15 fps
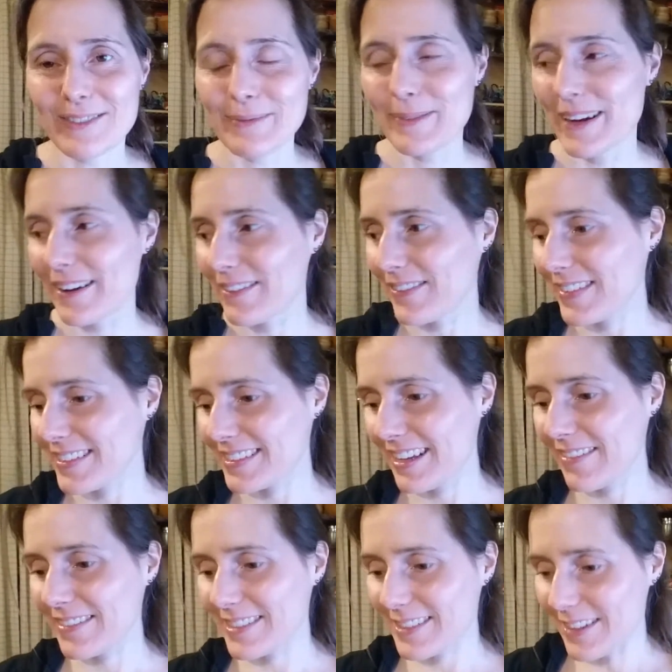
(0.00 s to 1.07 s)
for breakfast.
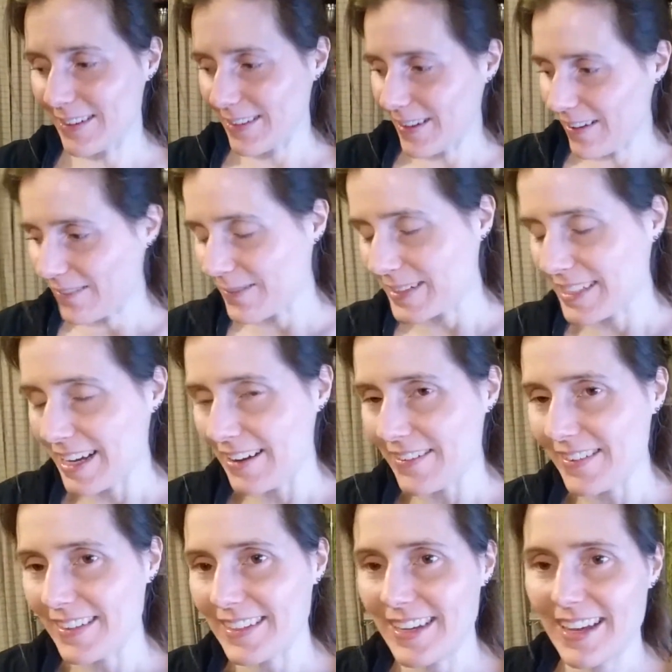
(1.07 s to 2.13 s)
That started off my day
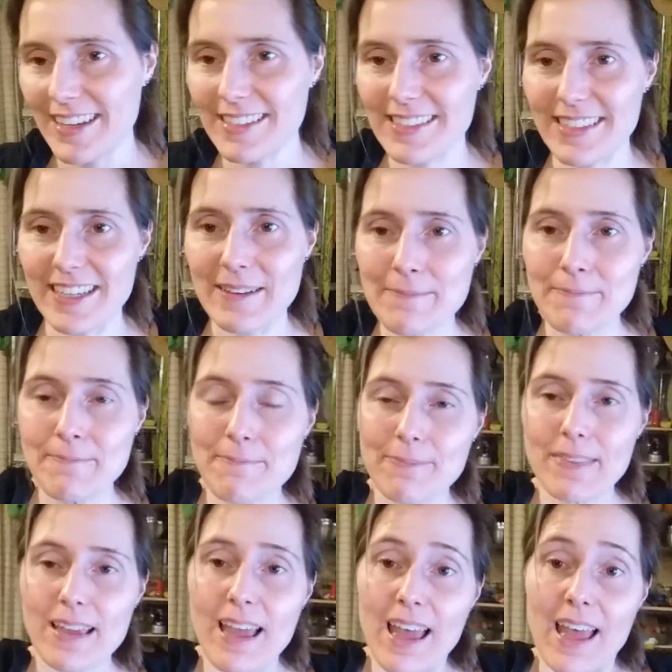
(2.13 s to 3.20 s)
really nicely.
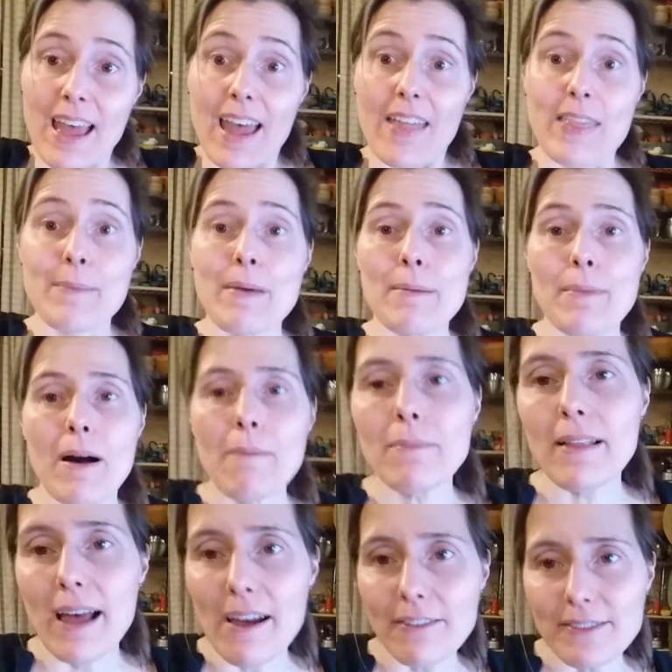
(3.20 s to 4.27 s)
And then my
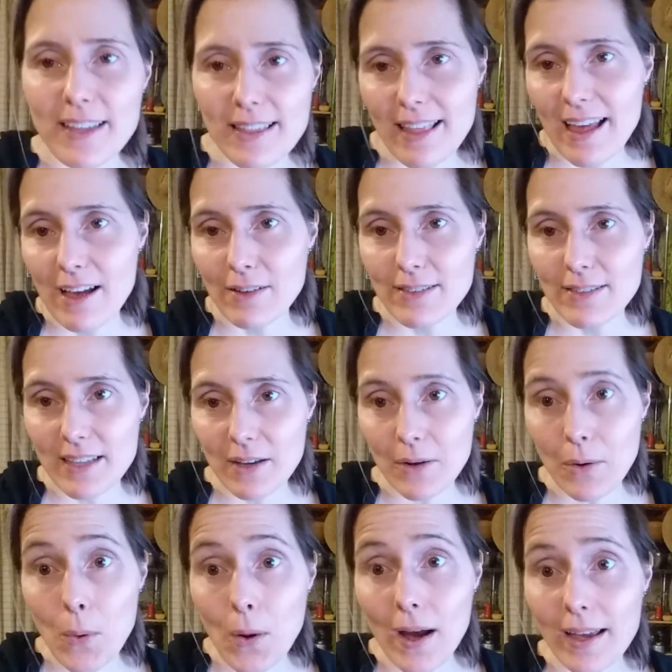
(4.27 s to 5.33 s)
mom left and the house got
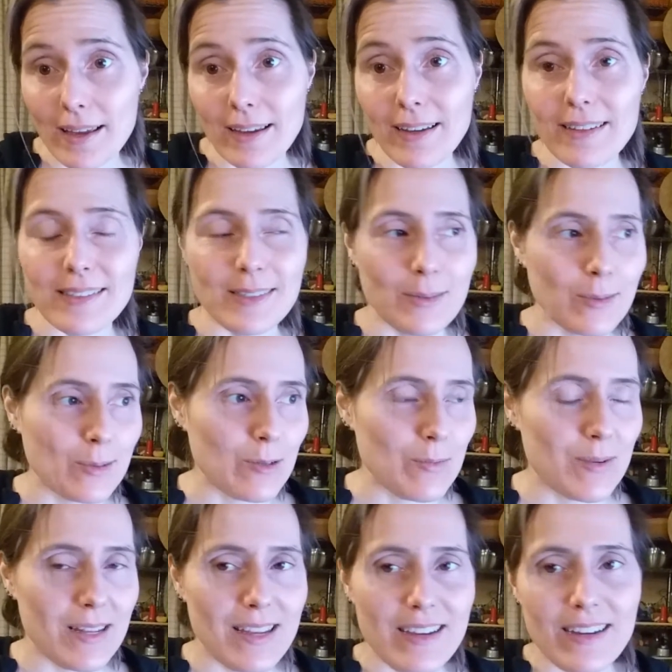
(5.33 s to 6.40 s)
quiet because there was
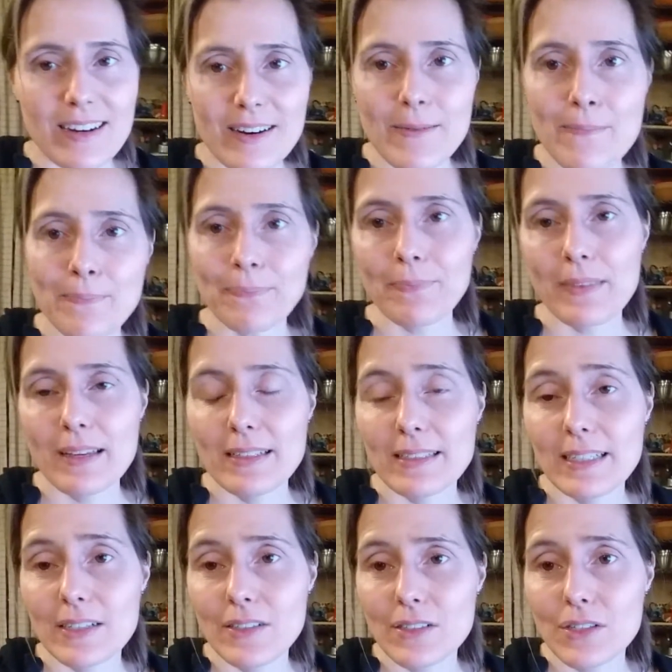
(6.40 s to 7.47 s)
nobody here. And
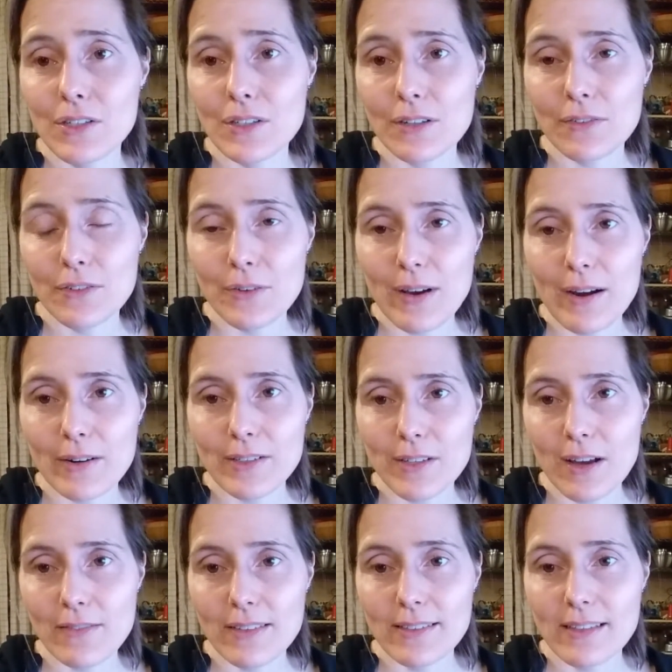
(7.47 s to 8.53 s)
Darren took a few hours
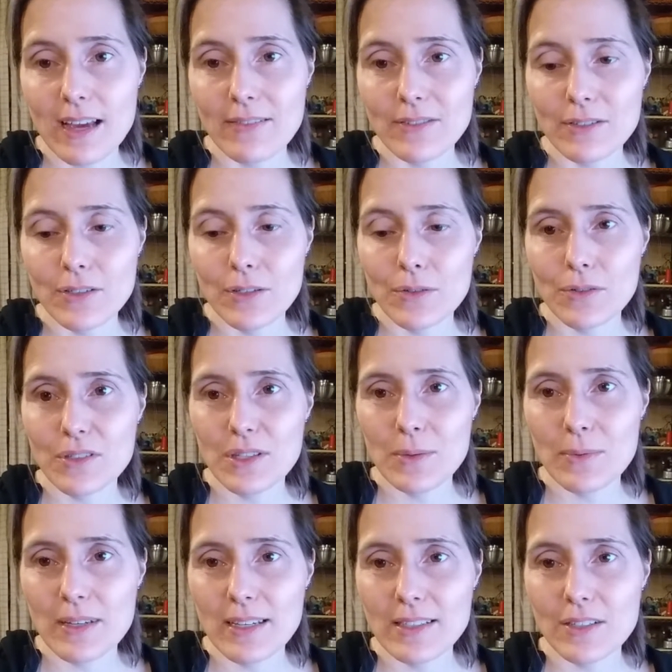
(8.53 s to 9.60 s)
off this afternoon, so
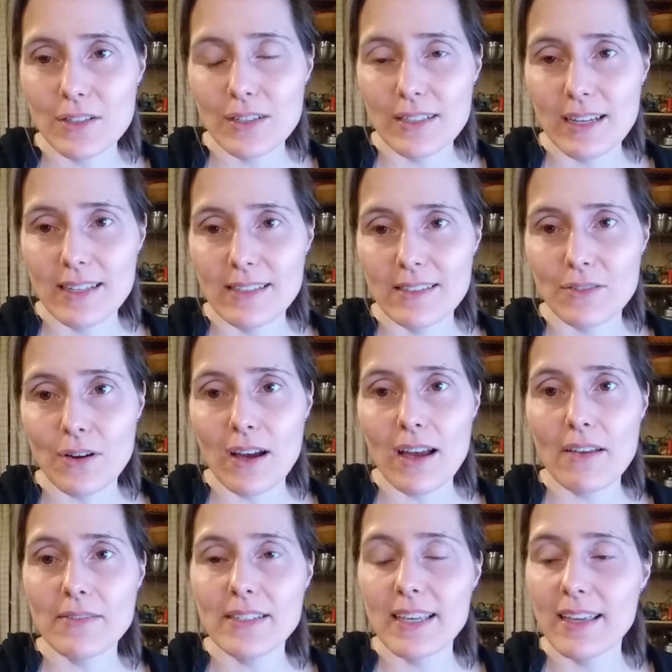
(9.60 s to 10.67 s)
we took a nice
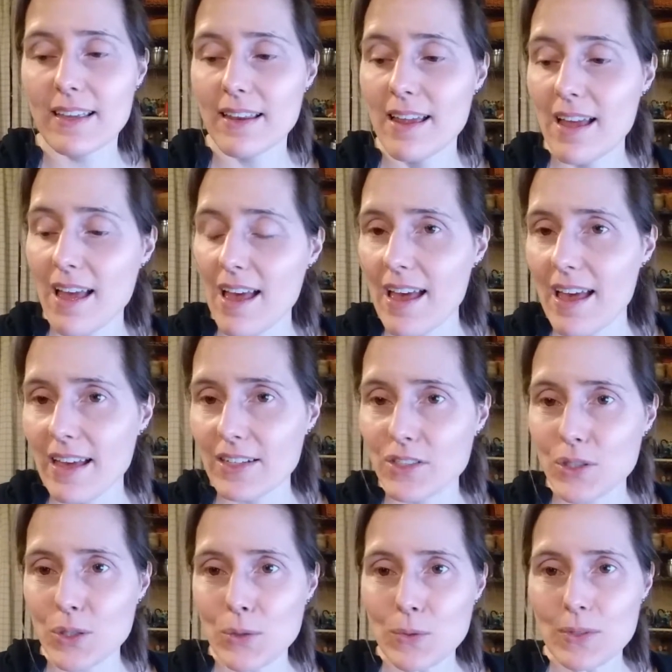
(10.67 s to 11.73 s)
drive to get a
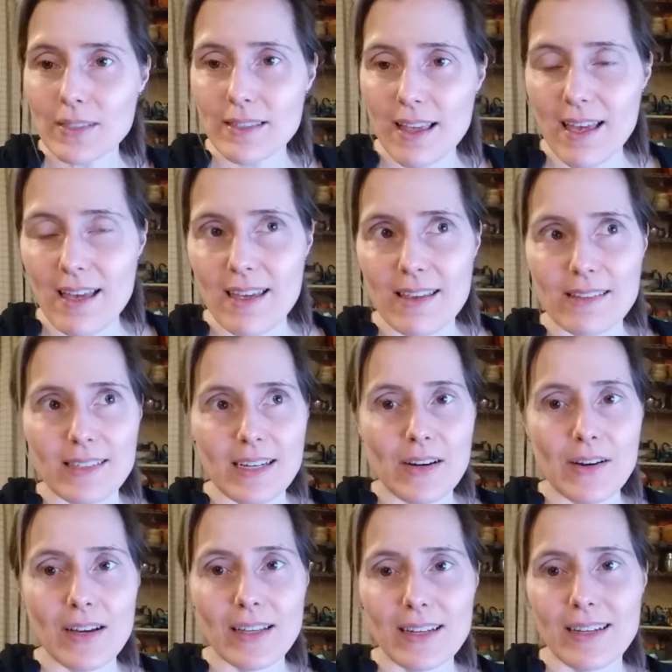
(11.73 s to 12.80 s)
juice, and
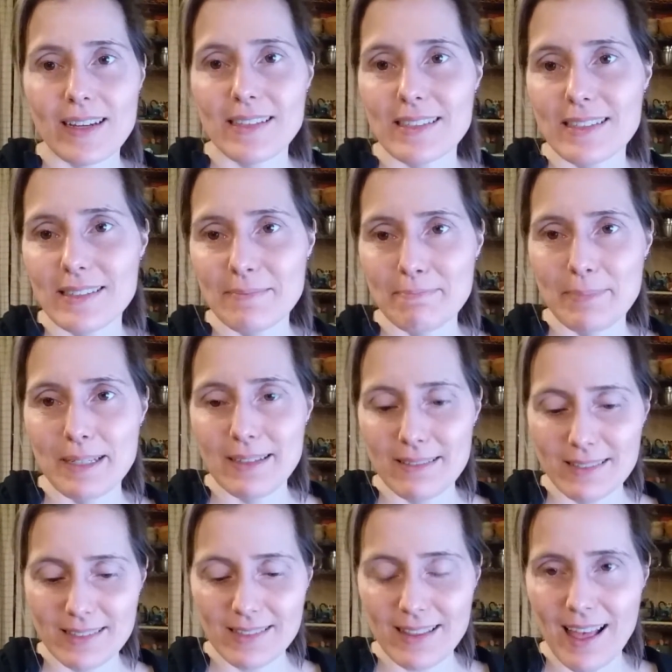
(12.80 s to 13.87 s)
Darren got a nice
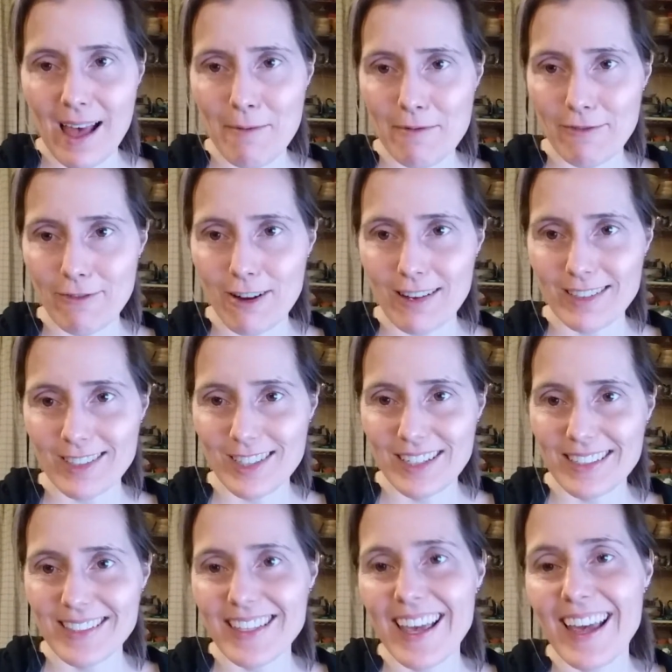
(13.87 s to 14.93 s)
big slab of raw
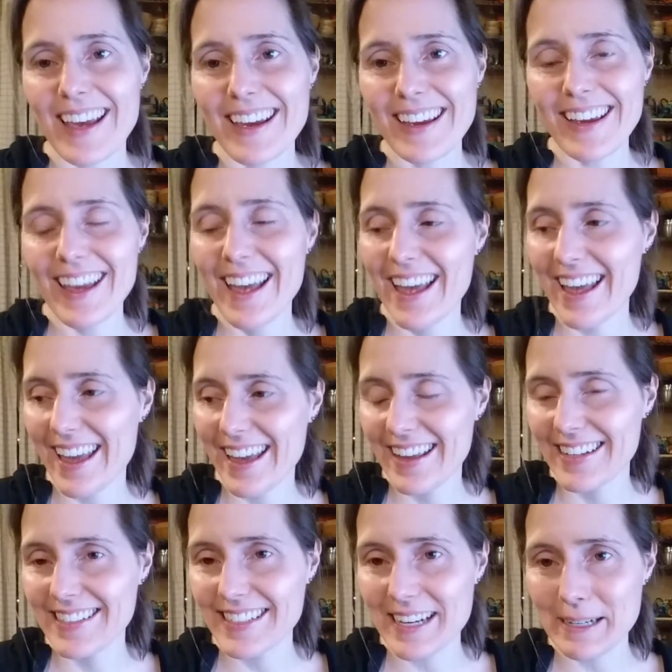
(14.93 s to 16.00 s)
cheesecake.
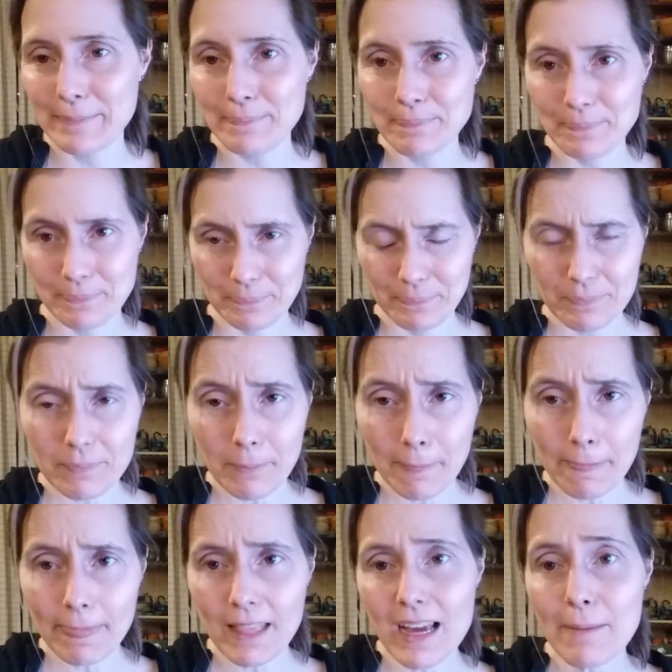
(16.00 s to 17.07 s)
And
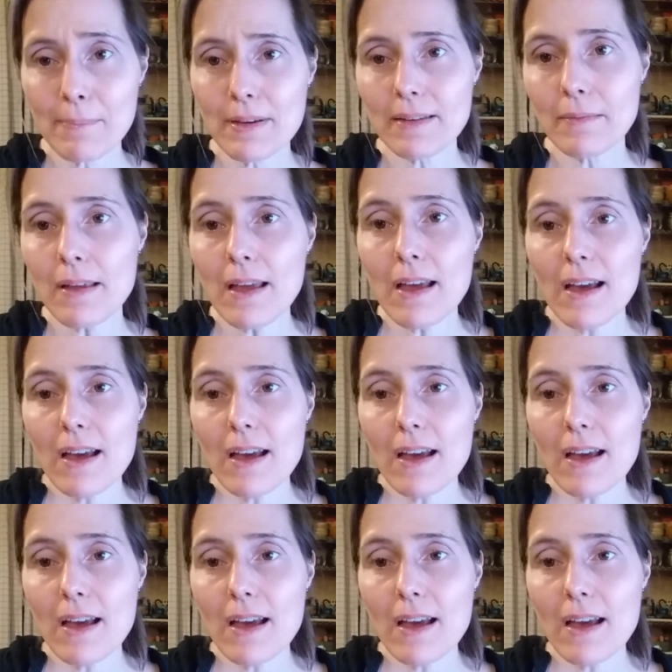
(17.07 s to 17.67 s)
up in